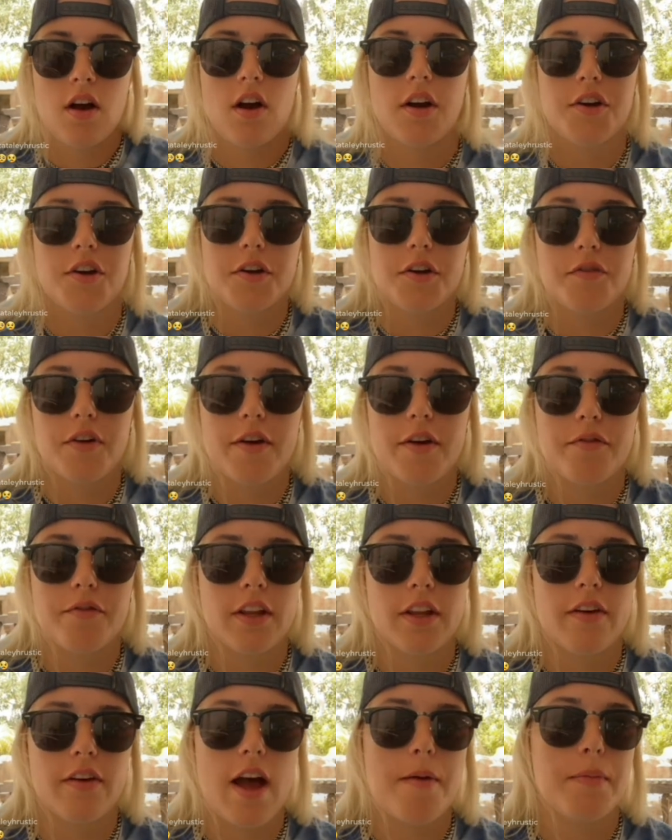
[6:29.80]
Are you gonna fight for
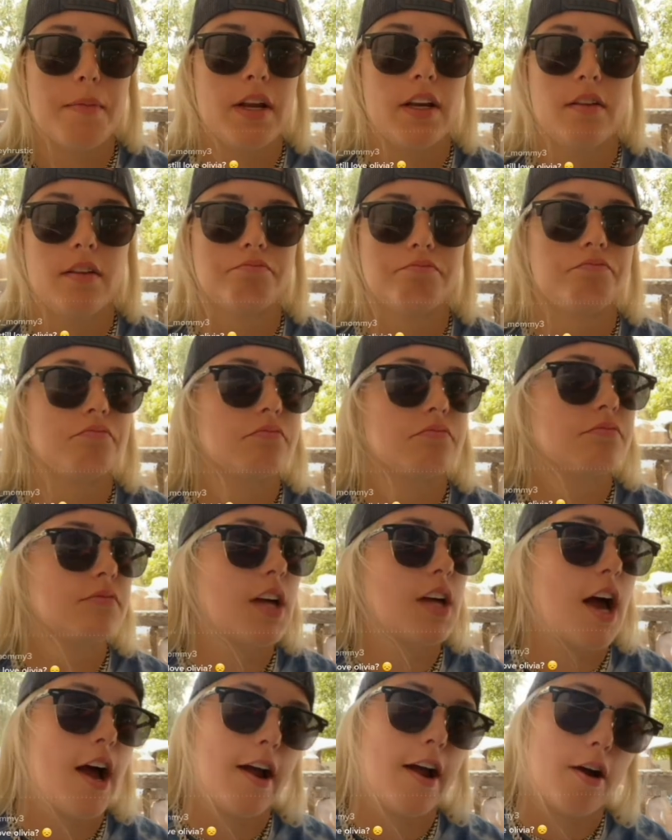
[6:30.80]
Liv? I mean,
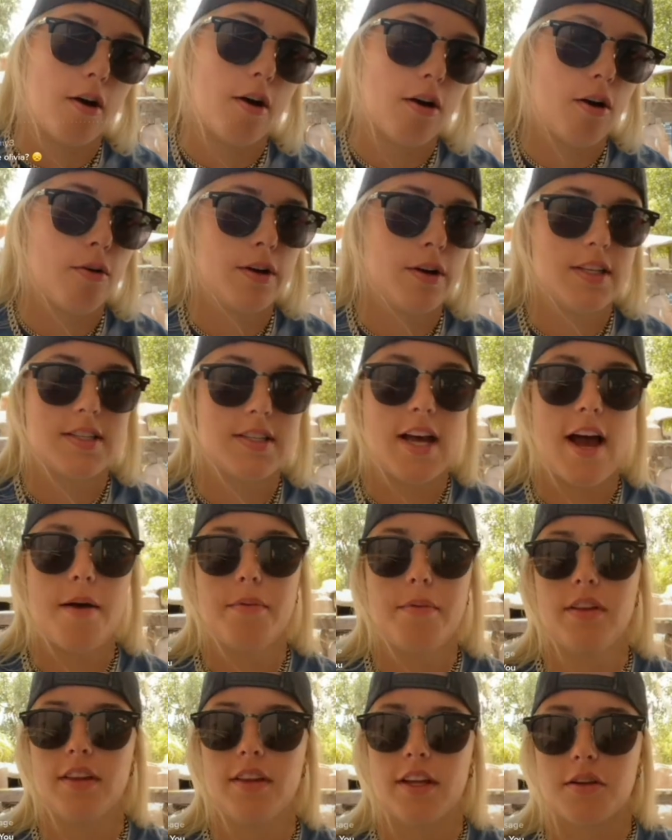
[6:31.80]
I always
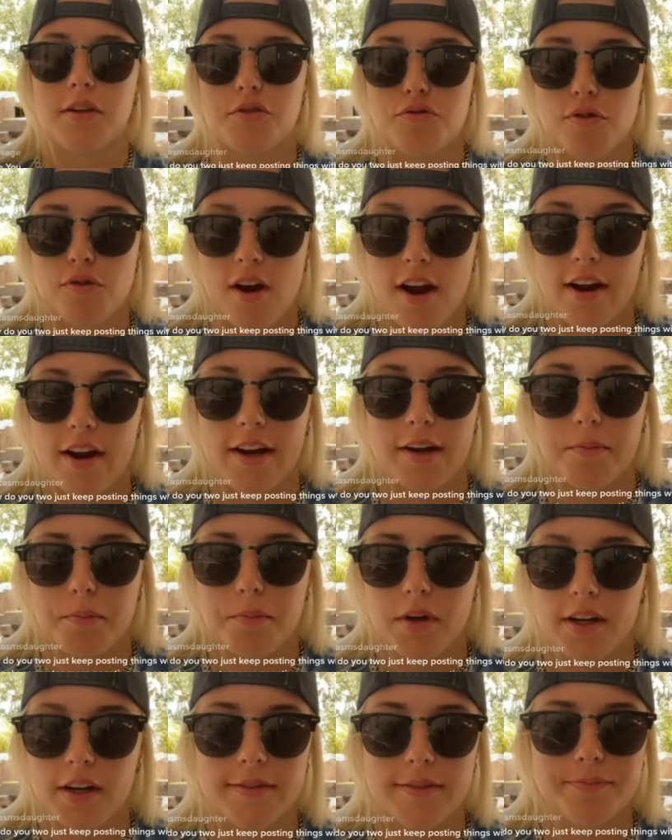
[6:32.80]
have been, like, trying,
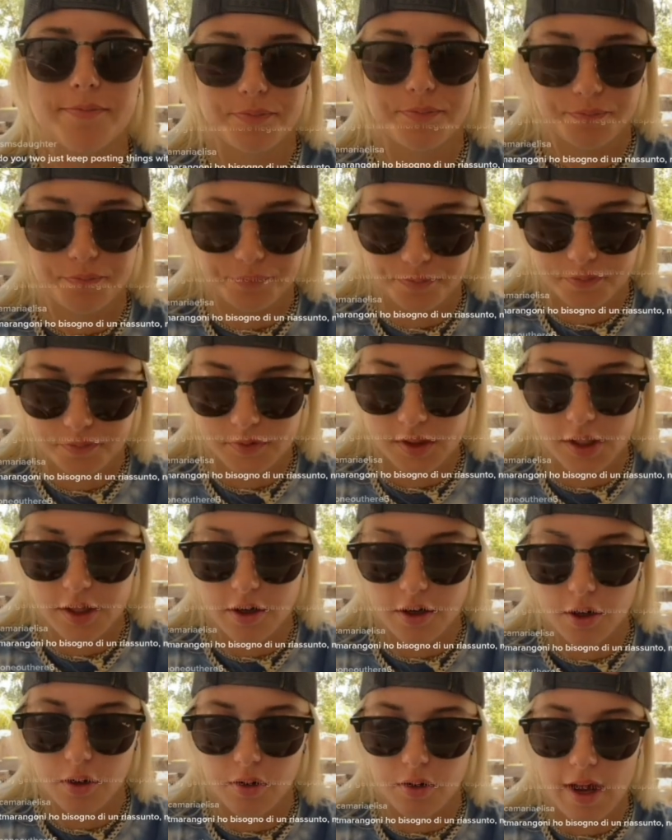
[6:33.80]
but,
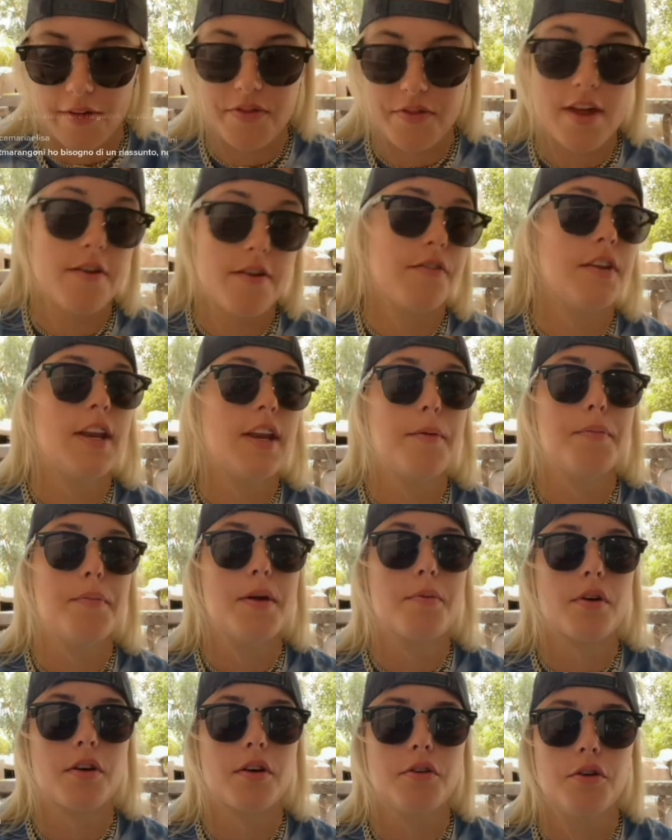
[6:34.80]
you know, at the end of the day,
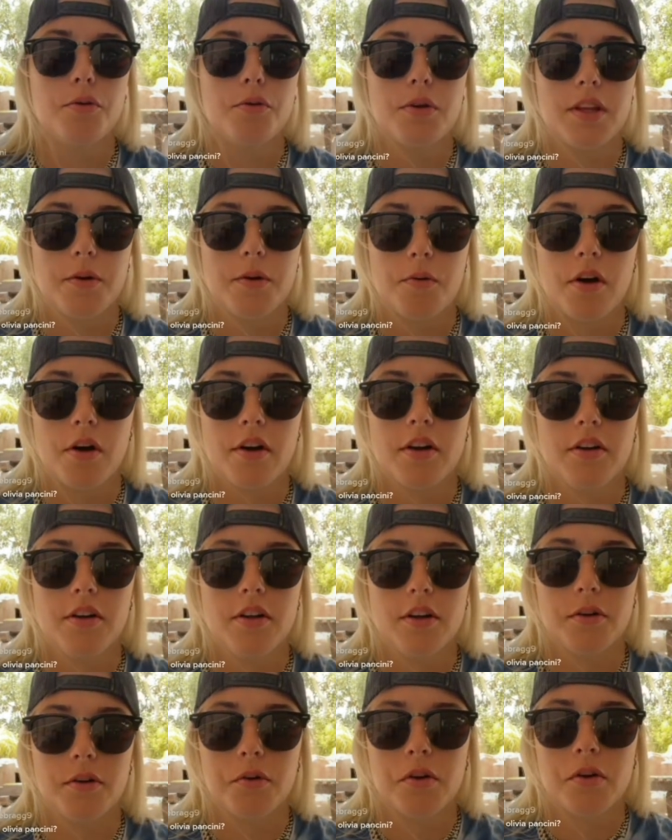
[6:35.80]
people are gonna do what they want to do.